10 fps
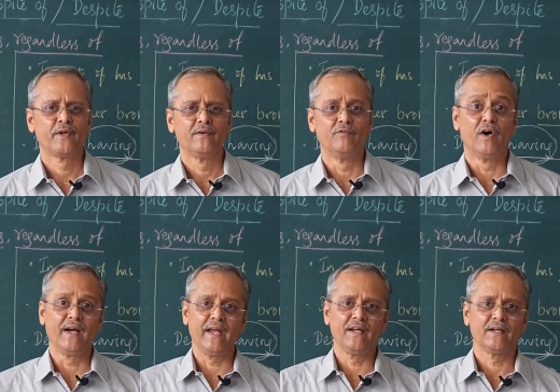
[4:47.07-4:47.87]

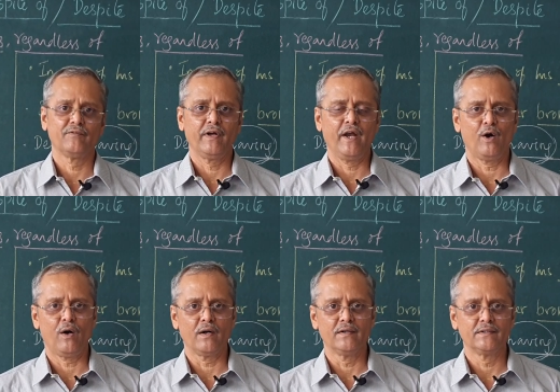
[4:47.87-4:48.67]
working very
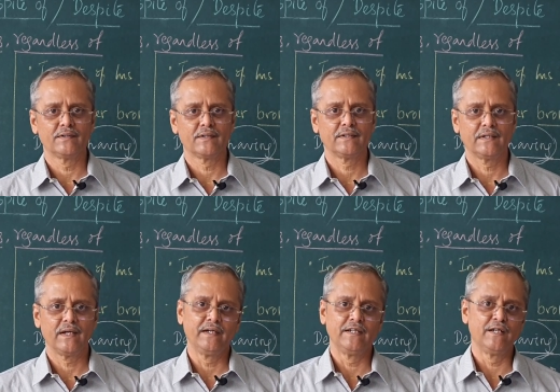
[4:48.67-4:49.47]
hard,
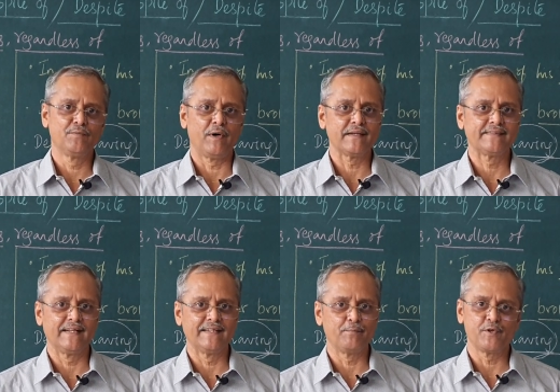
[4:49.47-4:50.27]
he didn't pass the
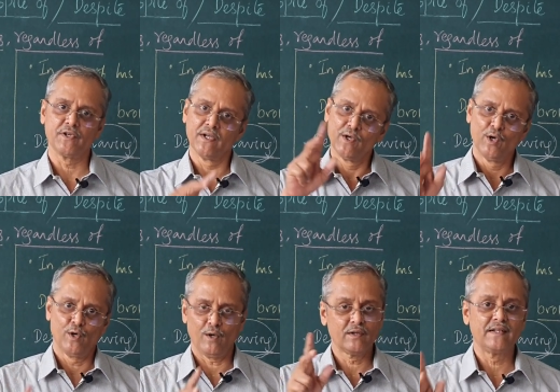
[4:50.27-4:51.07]
examination.
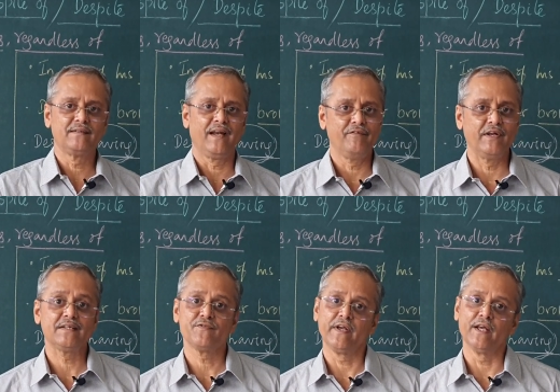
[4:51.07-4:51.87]
All the three
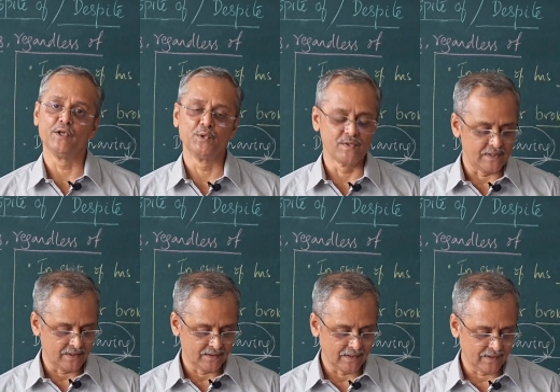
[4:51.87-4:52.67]
ways we can use it.
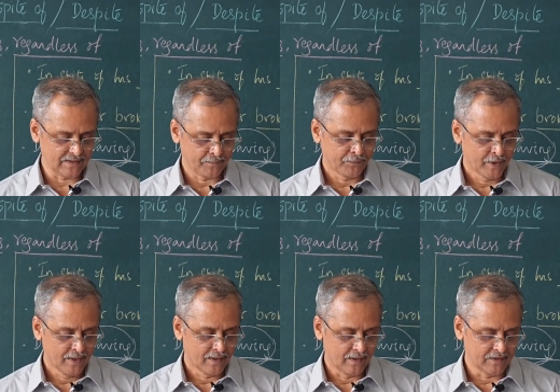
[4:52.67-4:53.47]
That is,
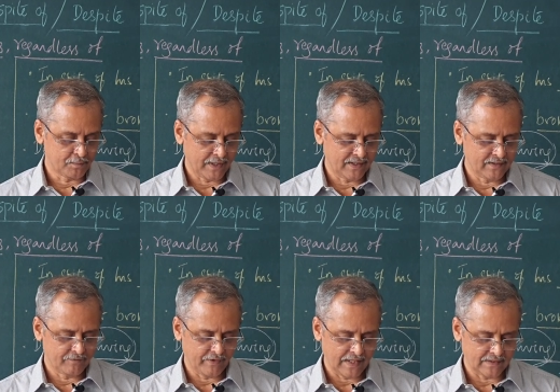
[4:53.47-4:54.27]
despite the
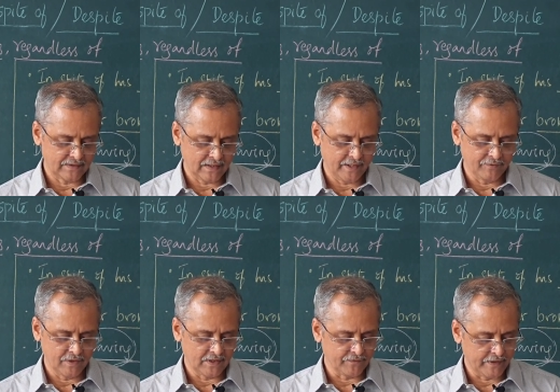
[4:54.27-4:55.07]
fact that he
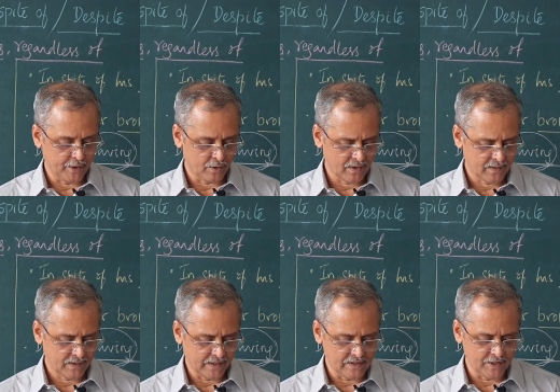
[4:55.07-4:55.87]
worked very hard,
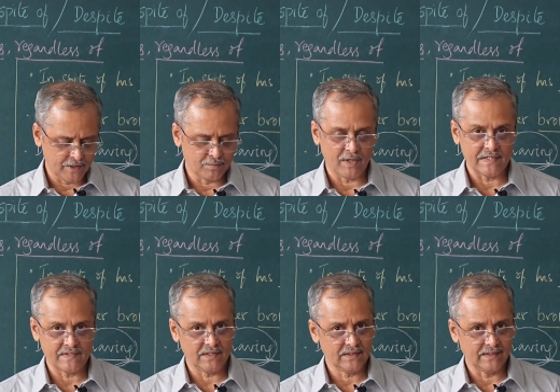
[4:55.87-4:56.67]
he didn't pass
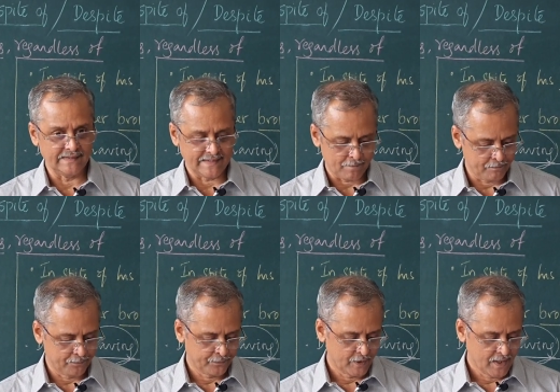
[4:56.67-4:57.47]
the exam.
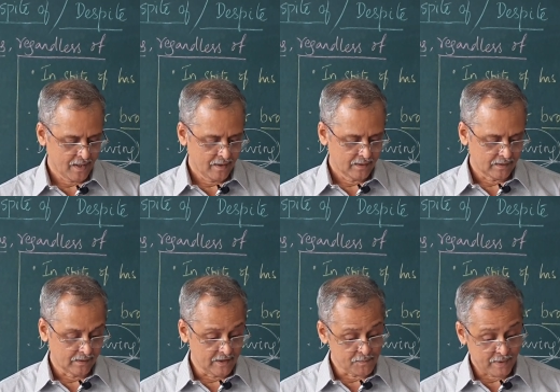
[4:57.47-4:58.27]

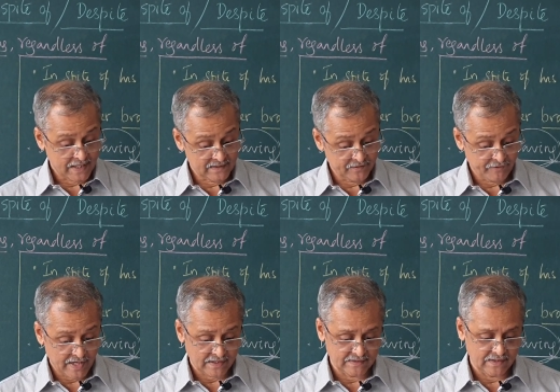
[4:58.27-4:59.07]
Despite the
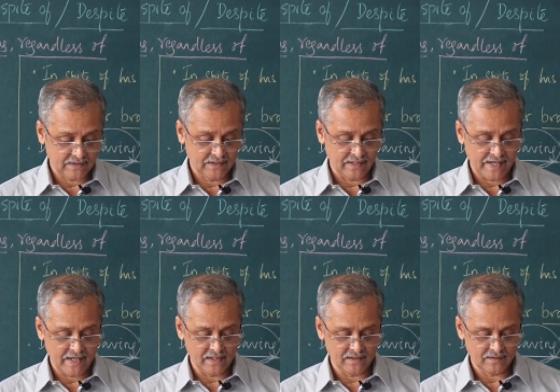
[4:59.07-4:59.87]
fact that it
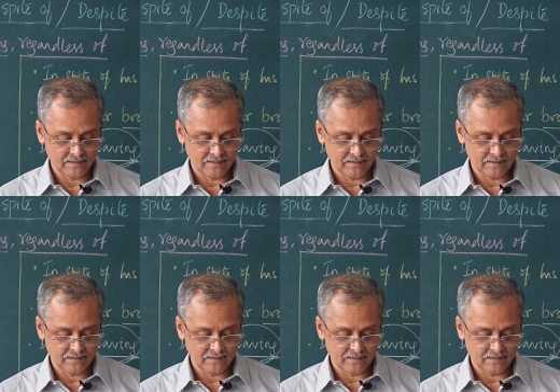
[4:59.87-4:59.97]
rained,